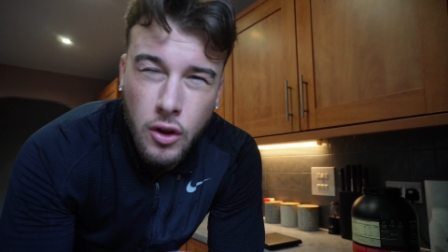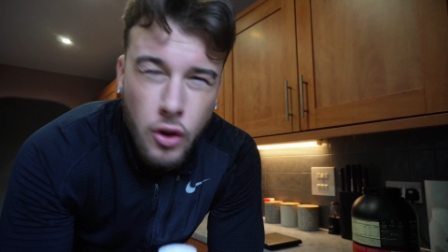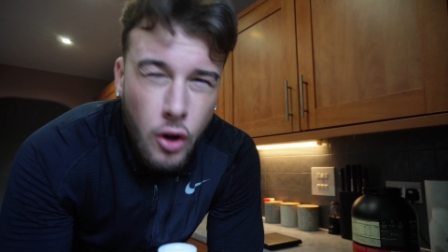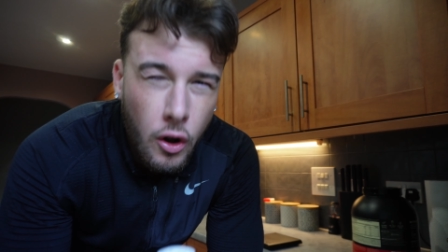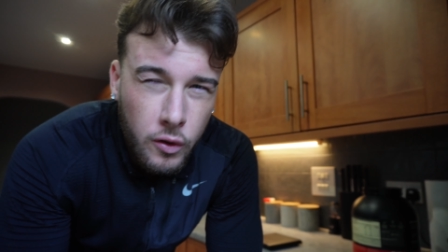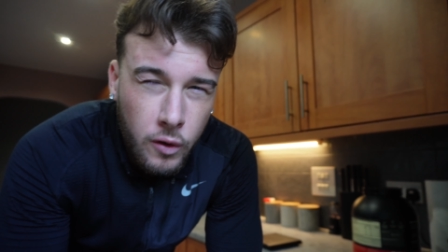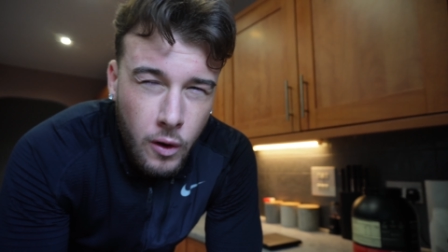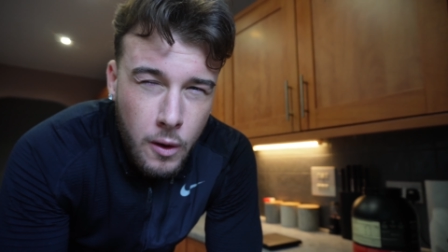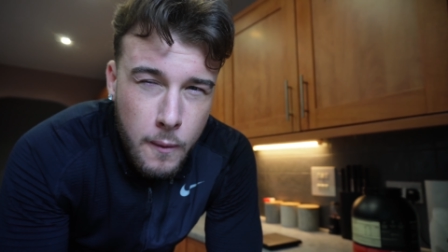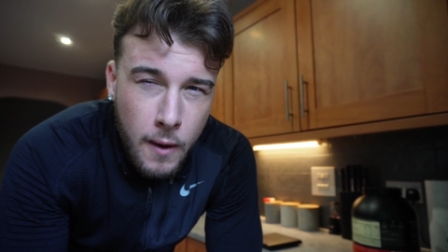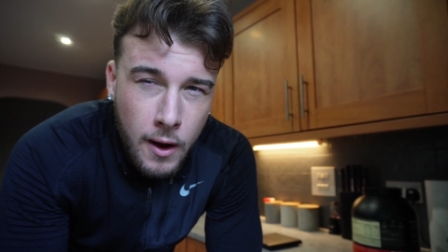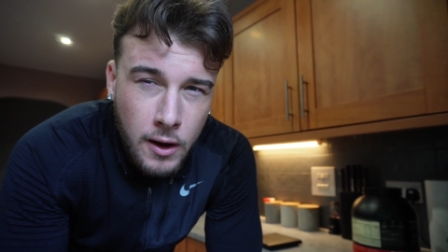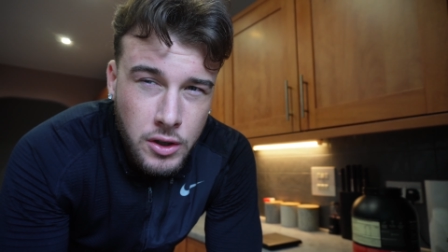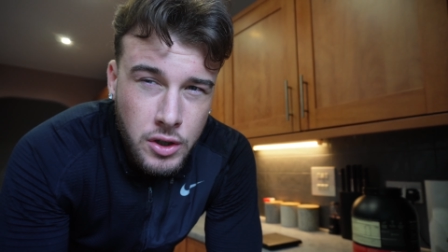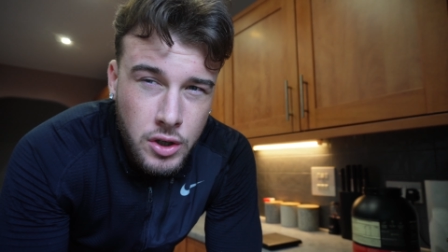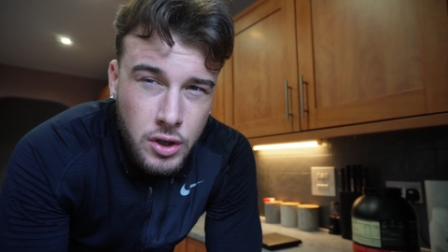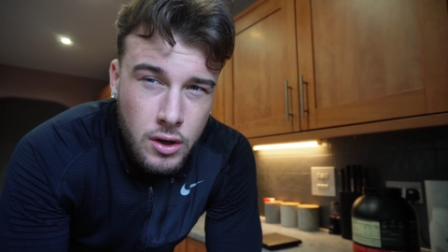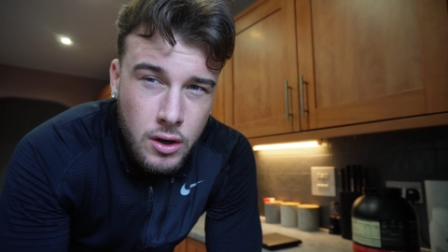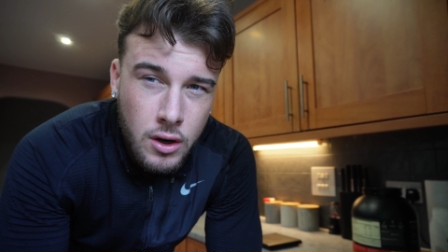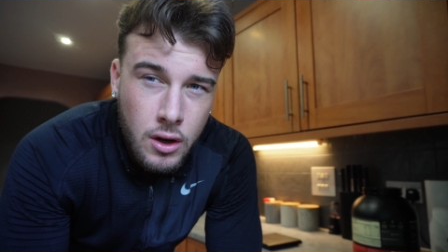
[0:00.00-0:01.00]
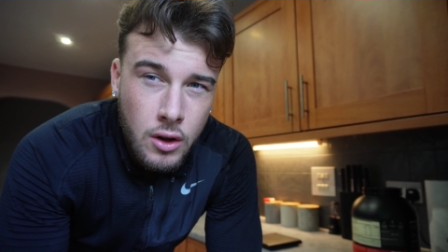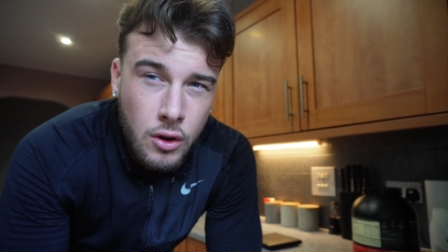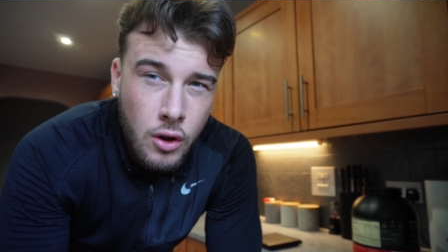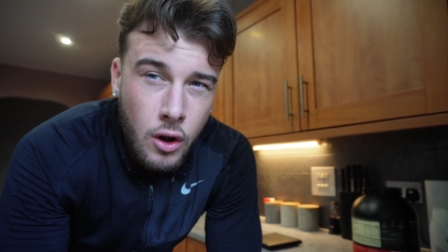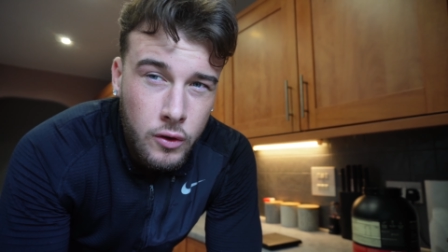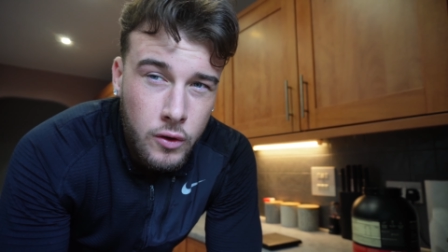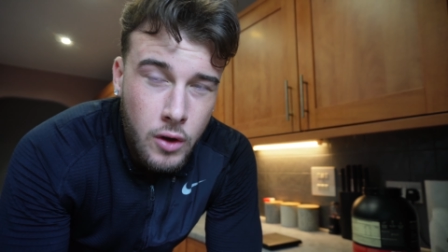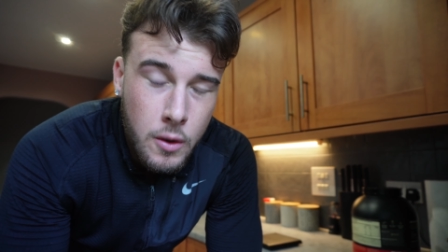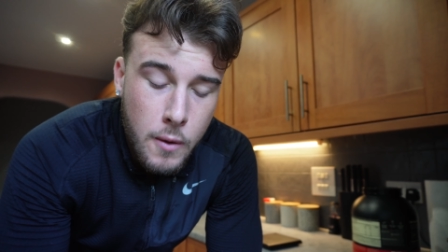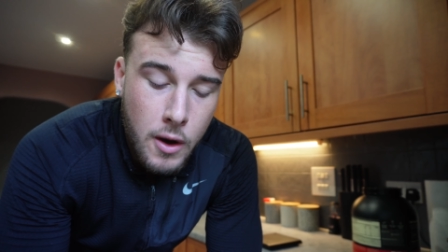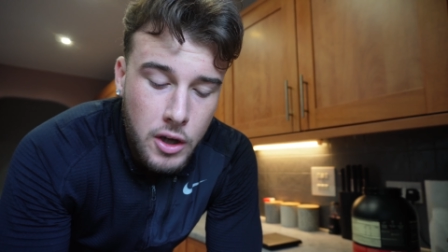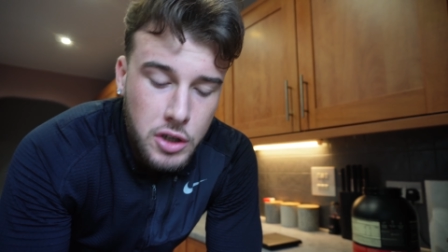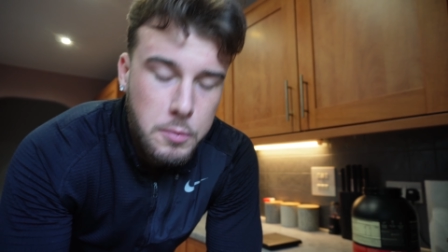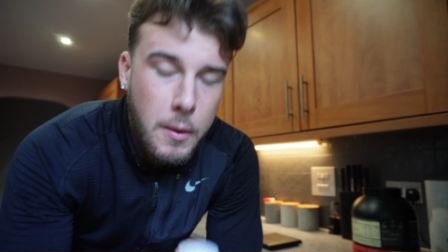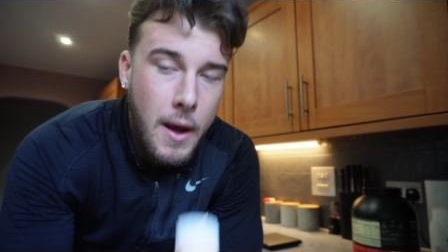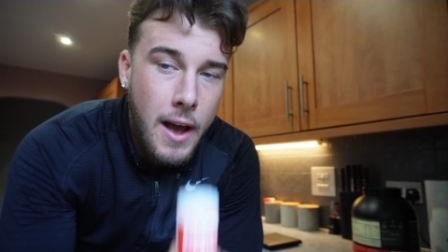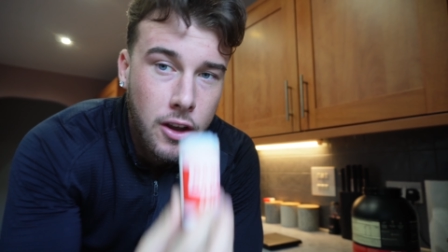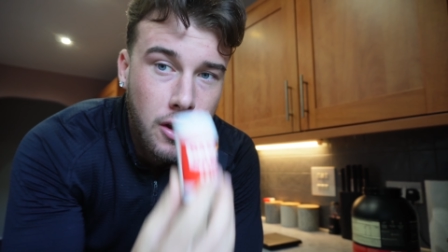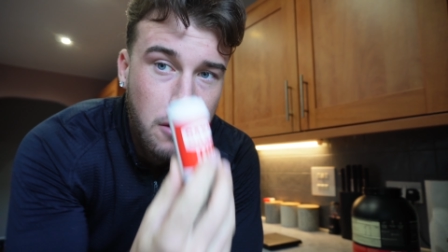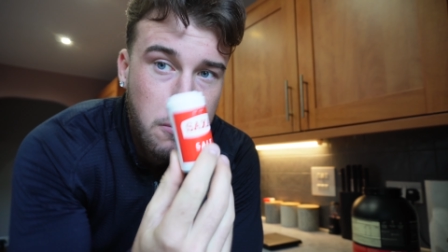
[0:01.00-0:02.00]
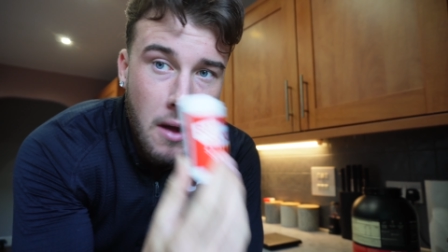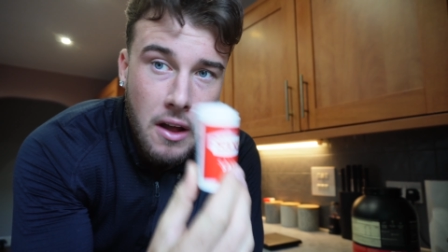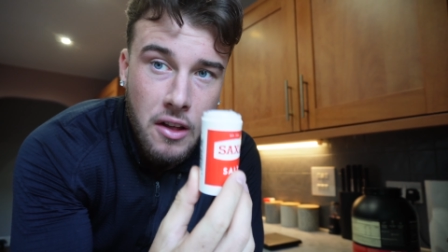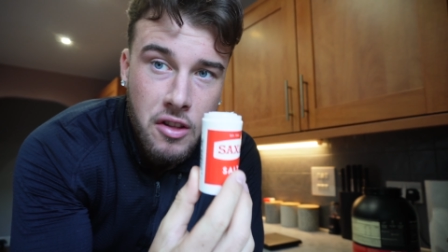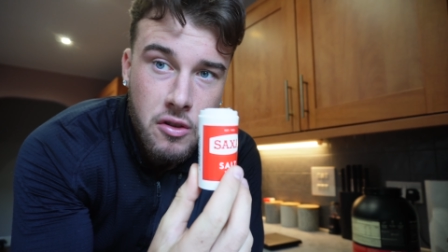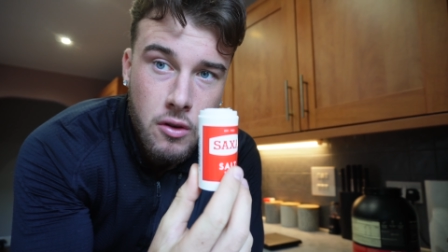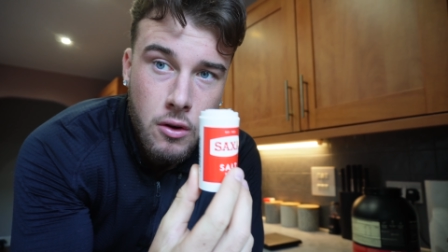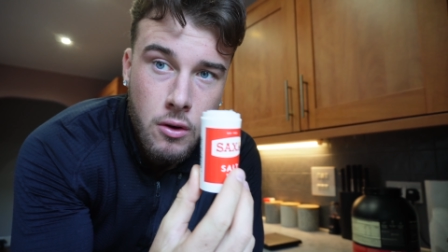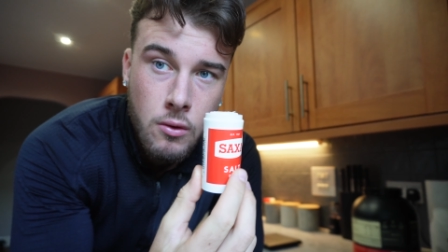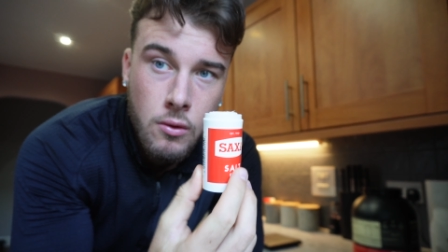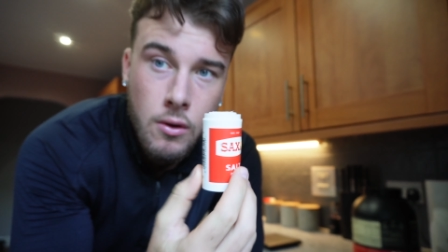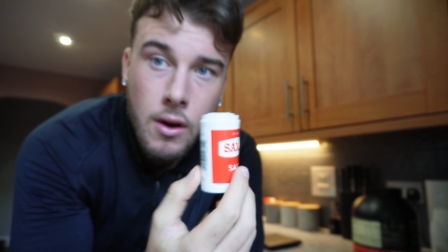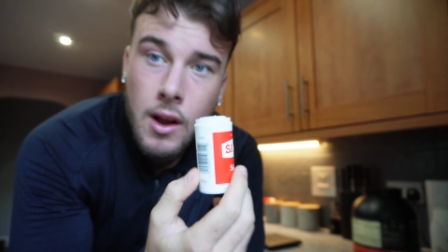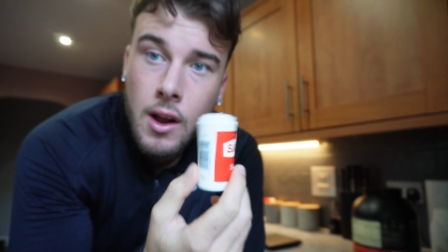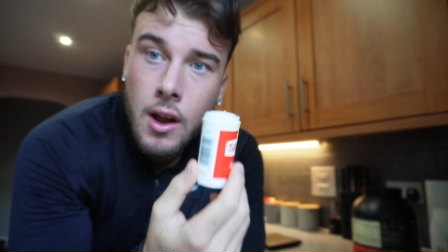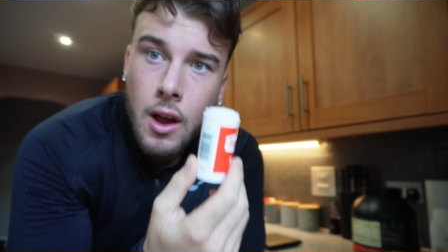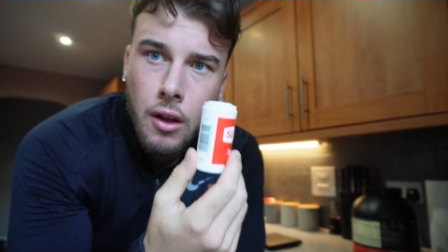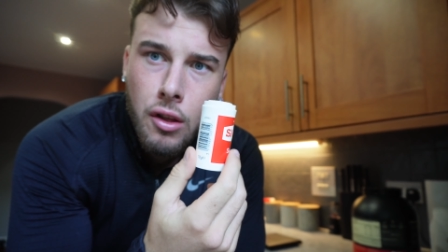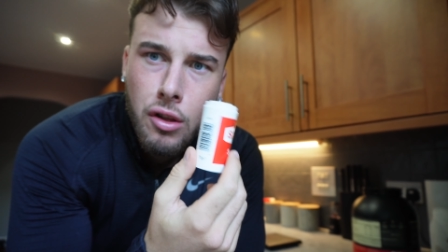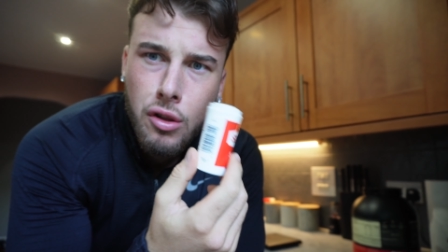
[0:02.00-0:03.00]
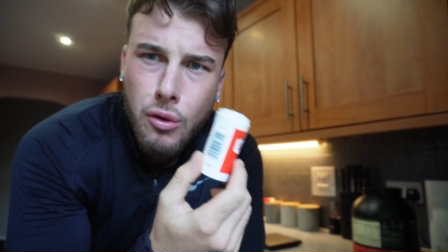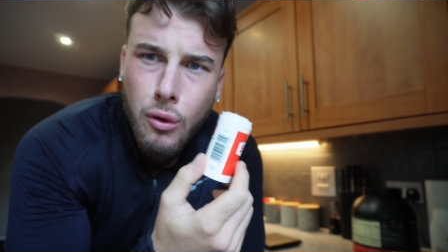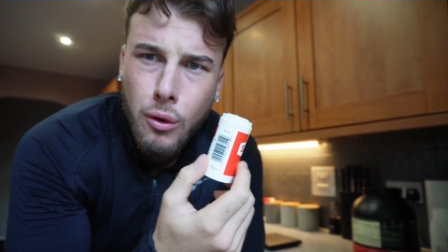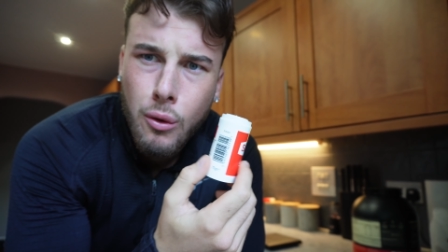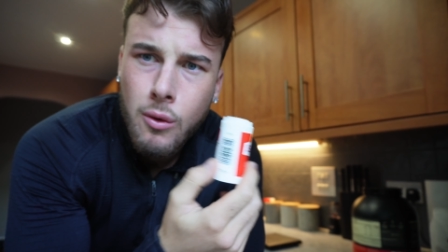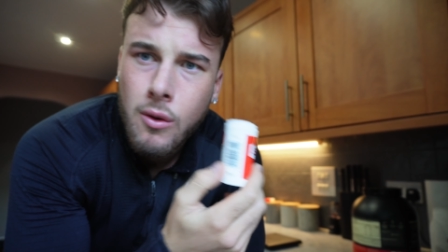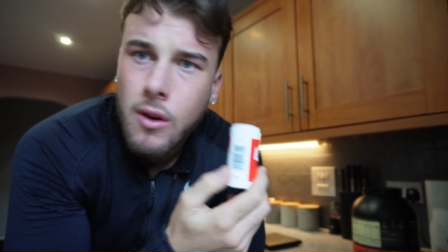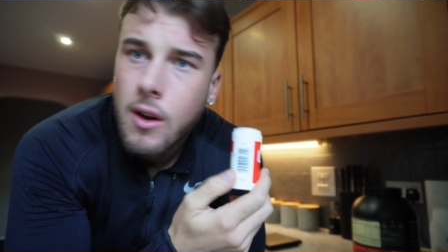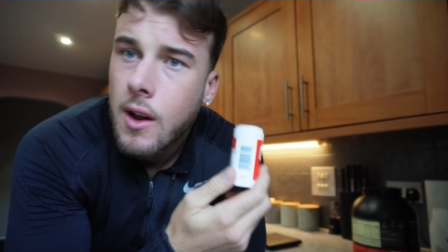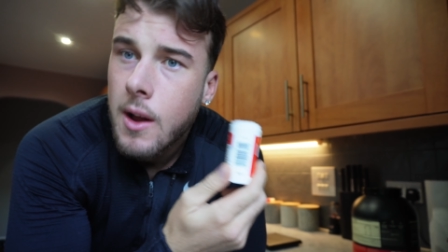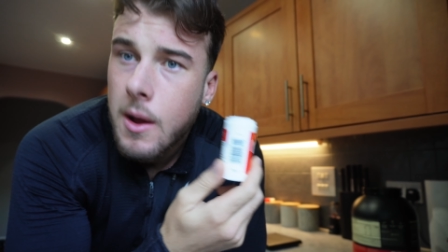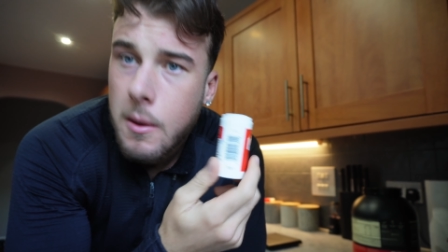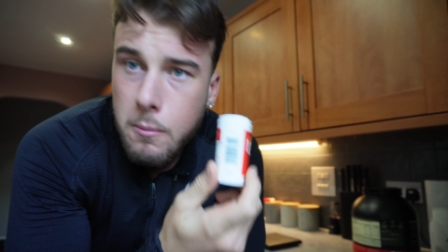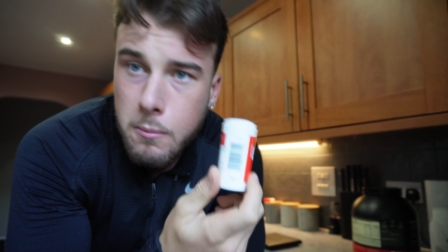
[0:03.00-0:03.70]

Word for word: Not too much, not too much, but a good bit of salt, salt,